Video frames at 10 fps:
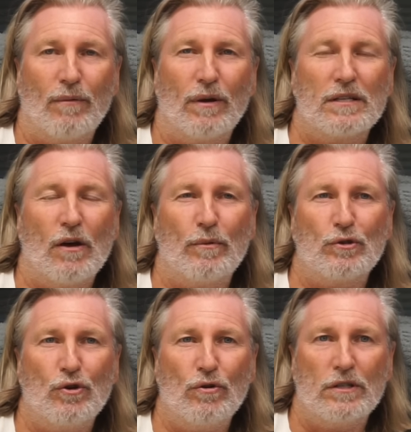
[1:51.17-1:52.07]
When I say
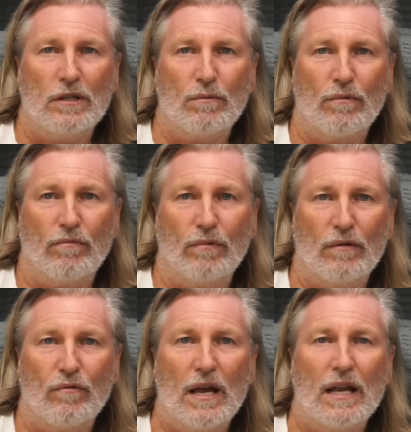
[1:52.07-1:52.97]
opportunities, we
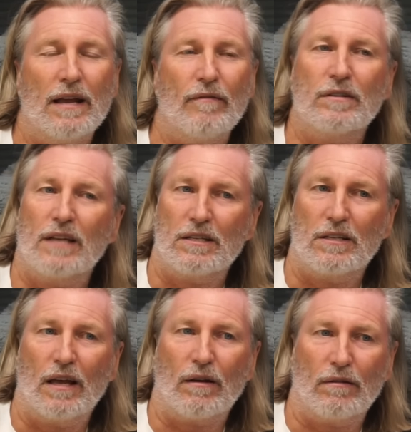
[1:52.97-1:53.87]
really never
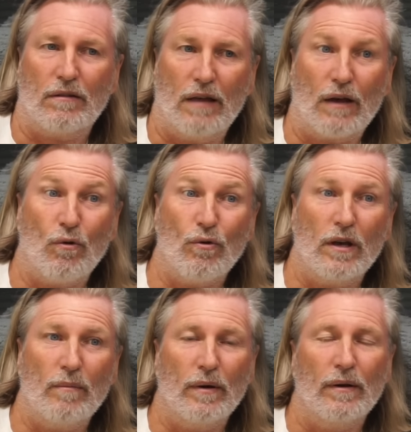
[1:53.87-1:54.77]
tested their
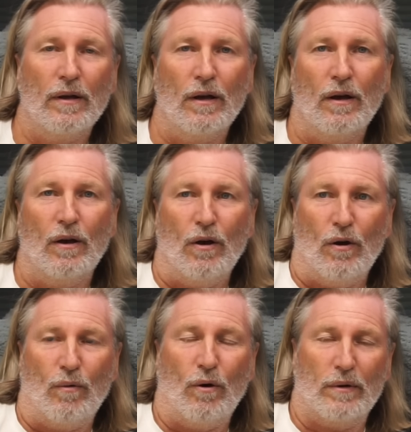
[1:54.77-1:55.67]
goalkeeper.
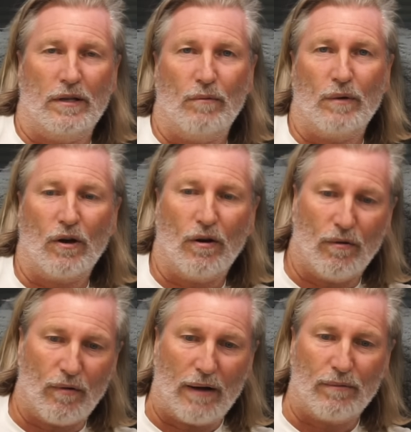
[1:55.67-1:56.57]
What we did, we got
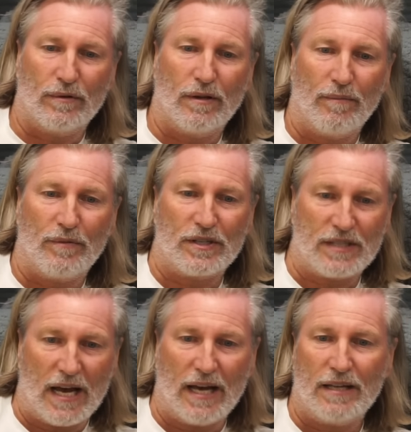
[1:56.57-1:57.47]
around the
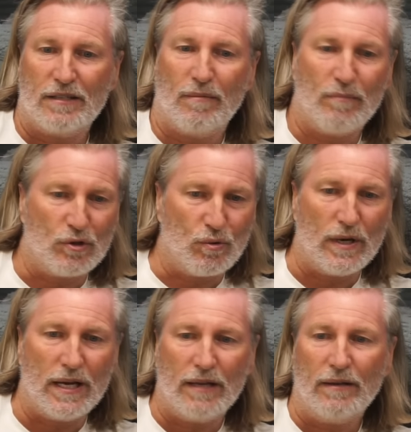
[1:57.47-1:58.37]
sides in
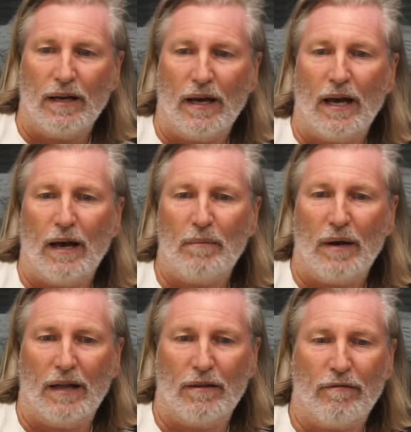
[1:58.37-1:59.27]
between
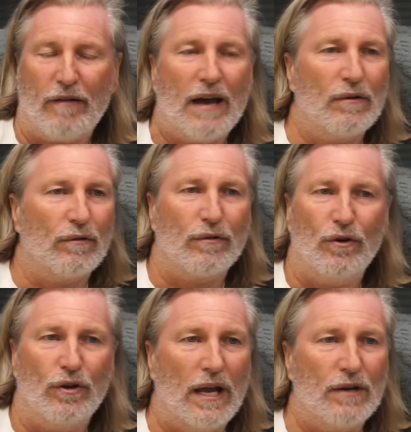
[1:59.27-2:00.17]
and the final
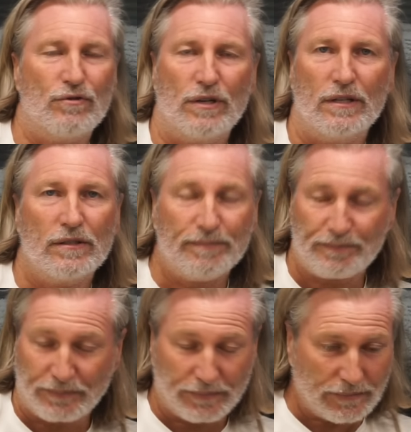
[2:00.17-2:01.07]
third entries
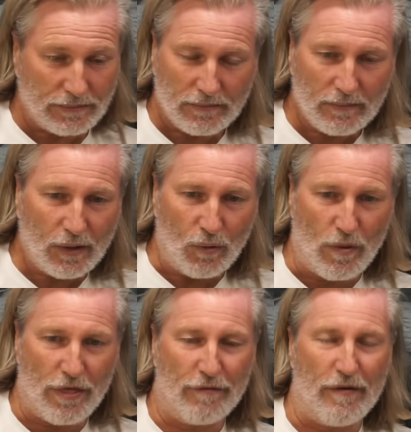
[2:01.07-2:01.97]

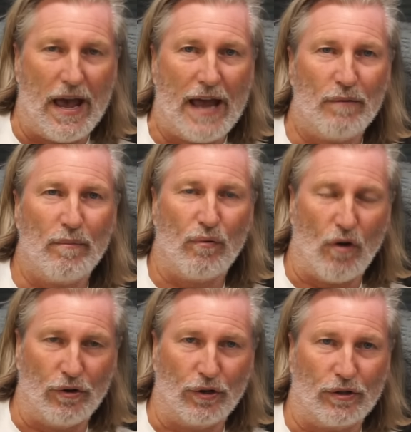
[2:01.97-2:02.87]
with the end
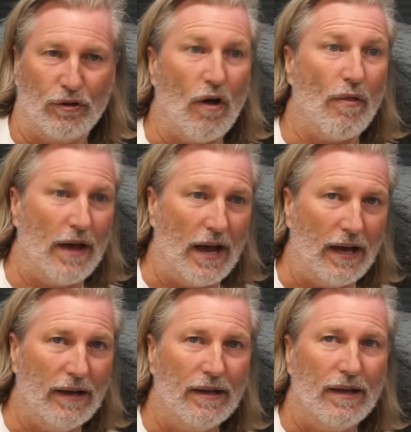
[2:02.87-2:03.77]
product not there.